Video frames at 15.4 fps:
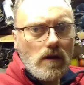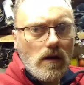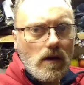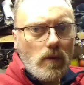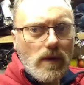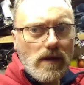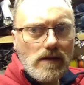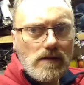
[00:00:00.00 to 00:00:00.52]

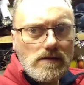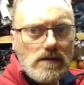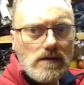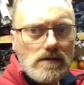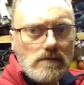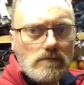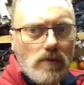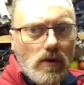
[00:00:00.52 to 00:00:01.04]

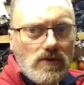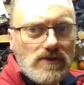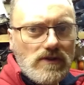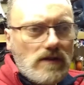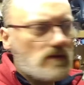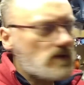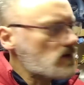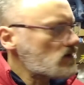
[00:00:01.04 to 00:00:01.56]
weaknesses and
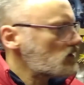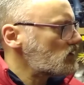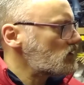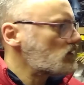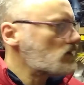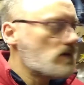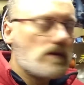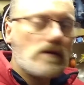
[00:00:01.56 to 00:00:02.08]
positives.
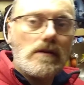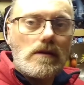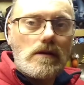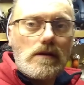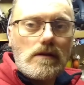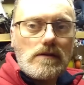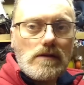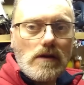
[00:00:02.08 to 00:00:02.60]

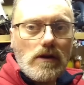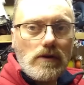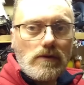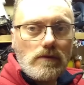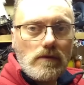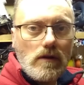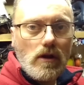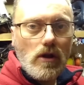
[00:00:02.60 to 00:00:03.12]

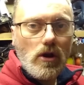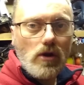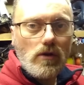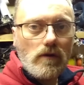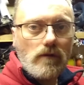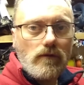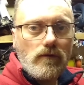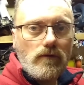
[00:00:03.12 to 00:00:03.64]
So
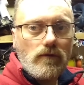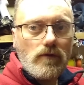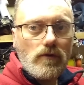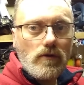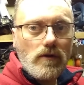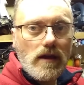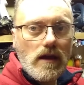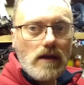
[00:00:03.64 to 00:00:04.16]
look
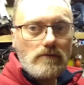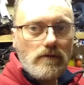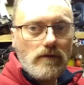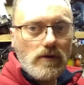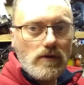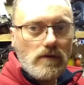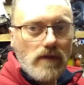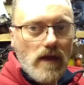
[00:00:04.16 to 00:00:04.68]
for a
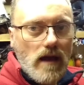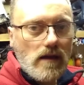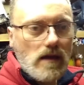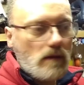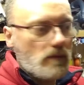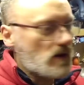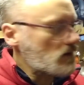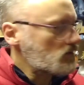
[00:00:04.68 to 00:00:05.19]
review of that
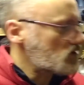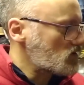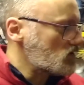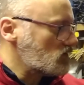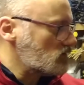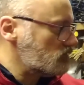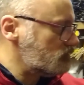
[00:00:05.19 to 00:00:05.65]
coming up soon.